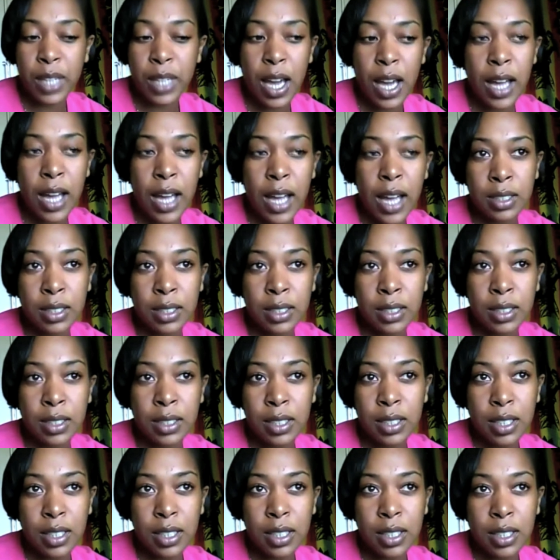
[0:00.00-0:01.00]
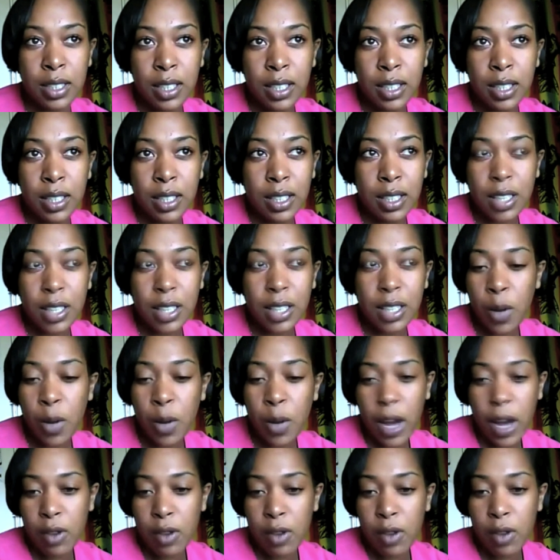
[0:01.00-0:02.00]
and they'll
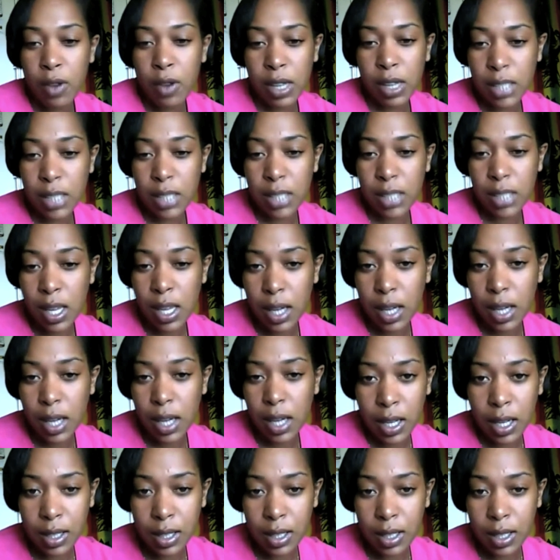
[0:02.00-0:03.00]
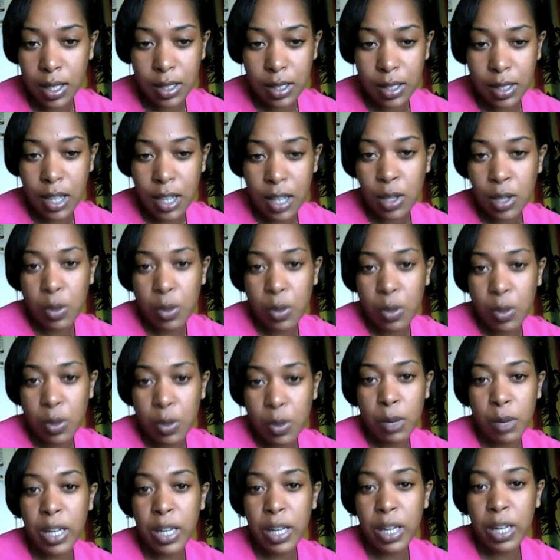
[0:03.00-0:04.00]
outright say, like, I don't want
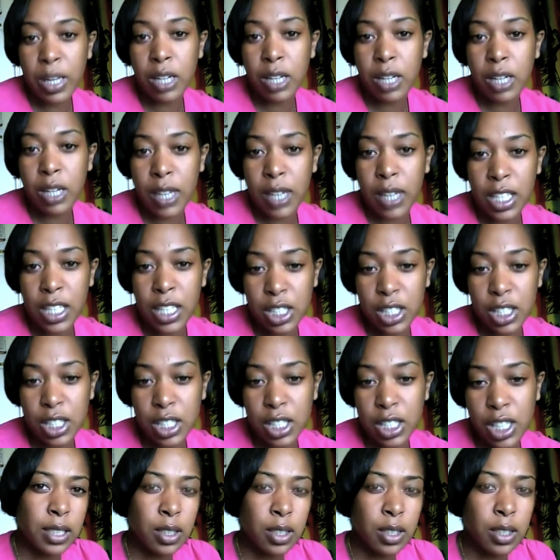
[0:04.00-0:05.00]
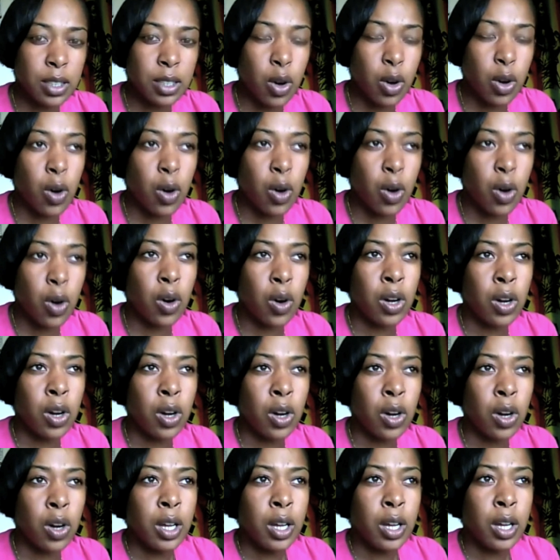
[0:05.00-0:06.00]
to be in a relationship. Or
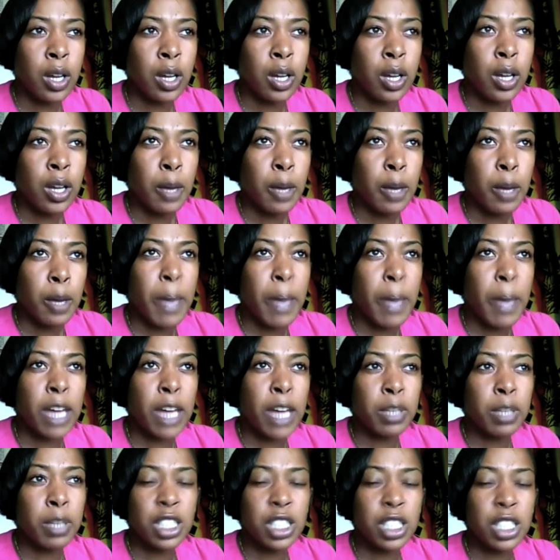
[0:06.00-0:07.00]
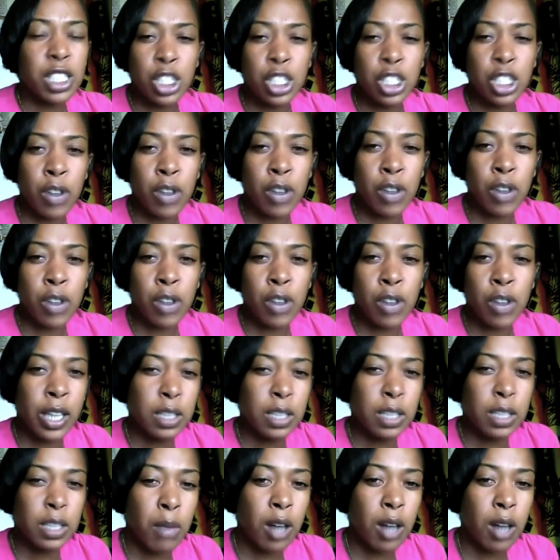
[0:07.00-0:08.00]
maybe she's trying
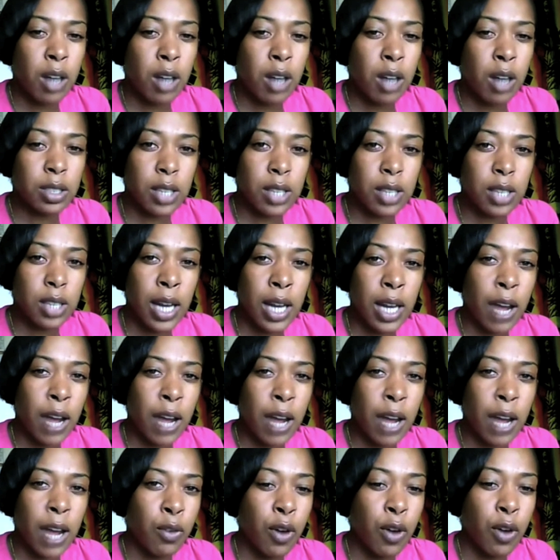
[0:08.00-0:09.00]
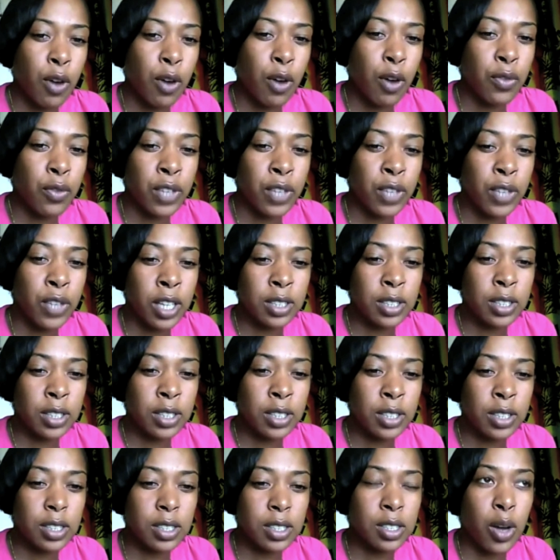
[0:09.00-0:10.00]
to mask a lack of confidence,
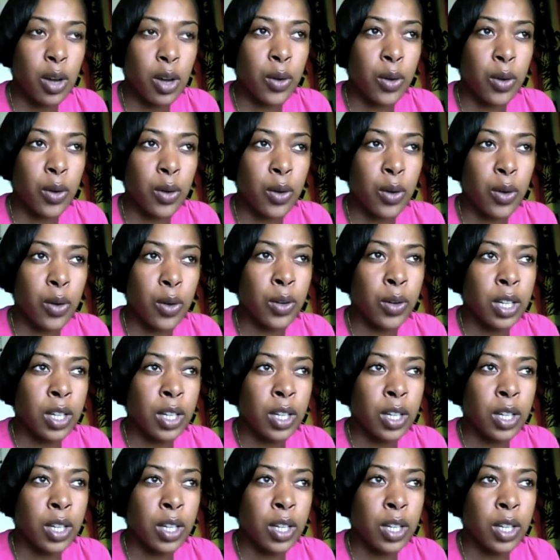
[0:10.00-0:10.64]
so